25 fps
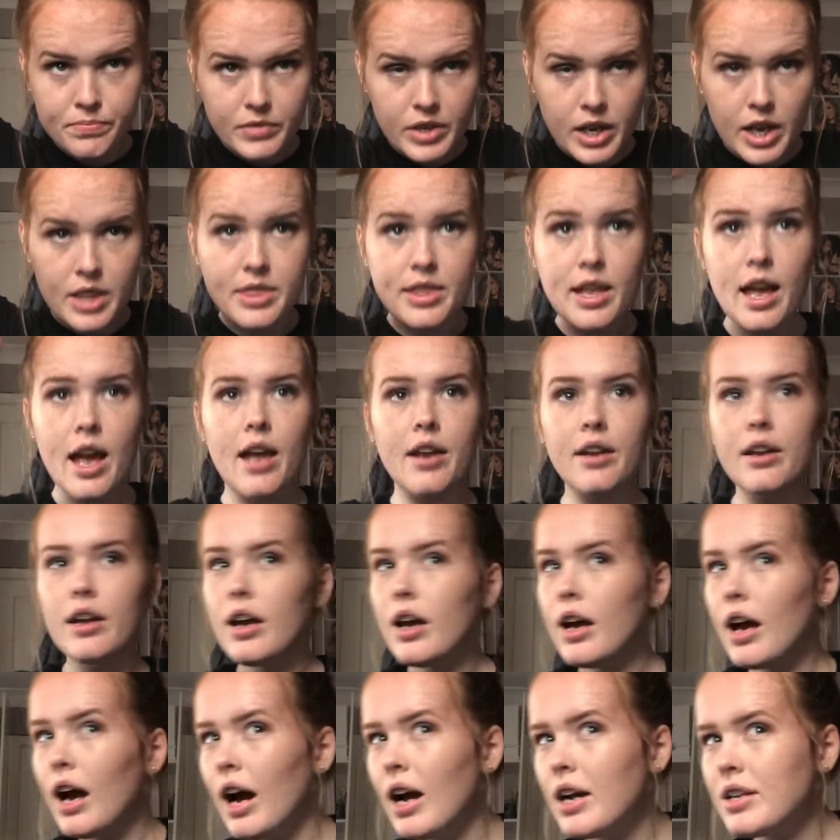And then,
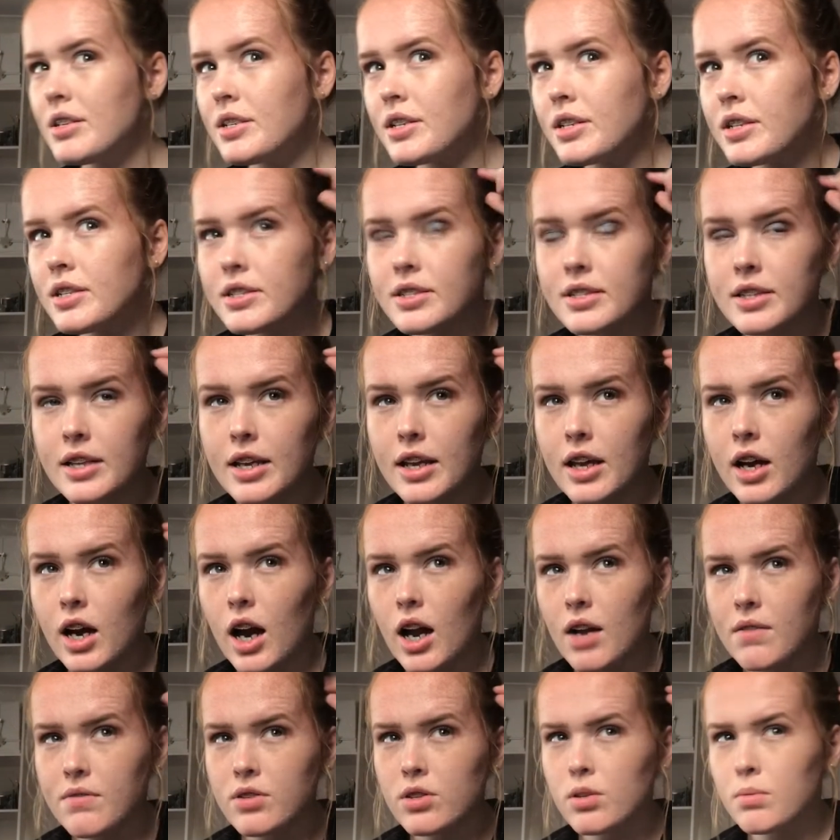as you can see, I
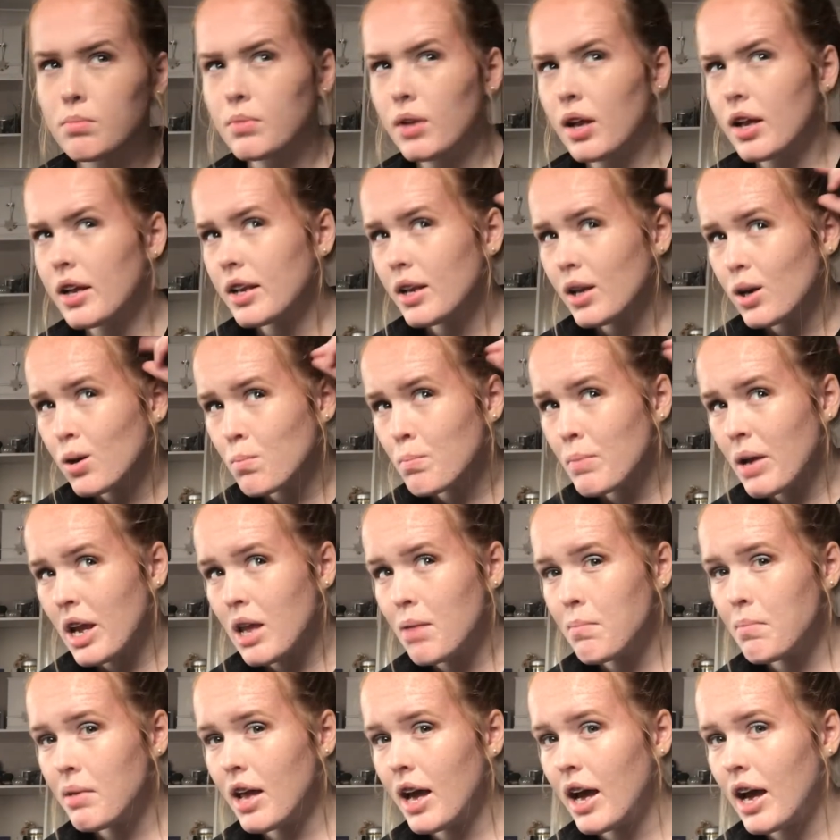have some like little
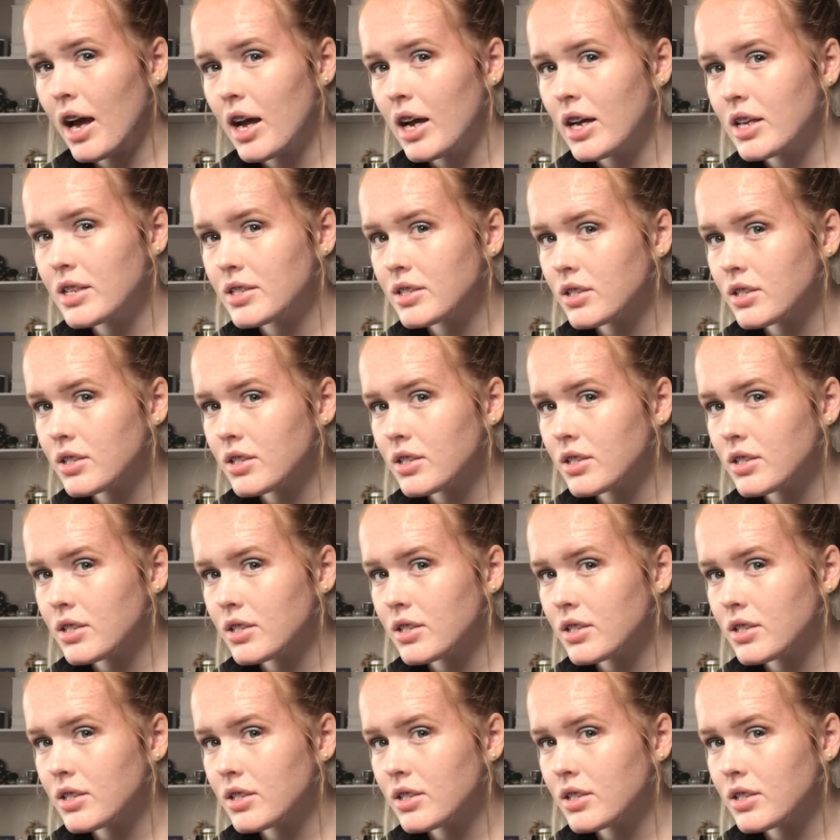baby hairs